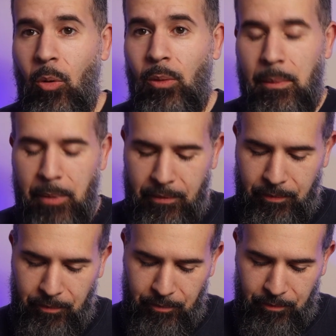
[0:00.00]
only me.
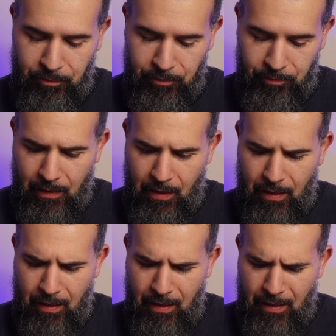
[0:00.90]

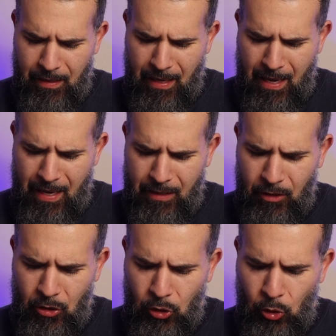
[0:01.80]
Uh,
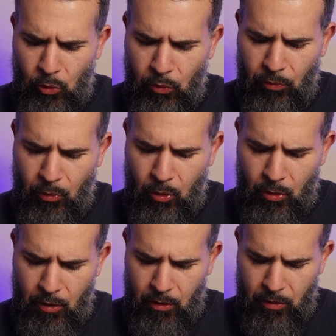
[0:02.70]

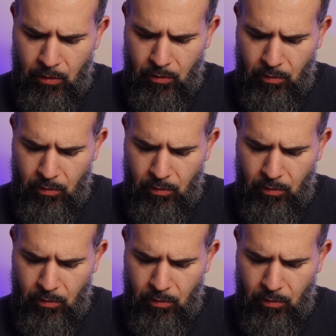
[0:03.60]
924,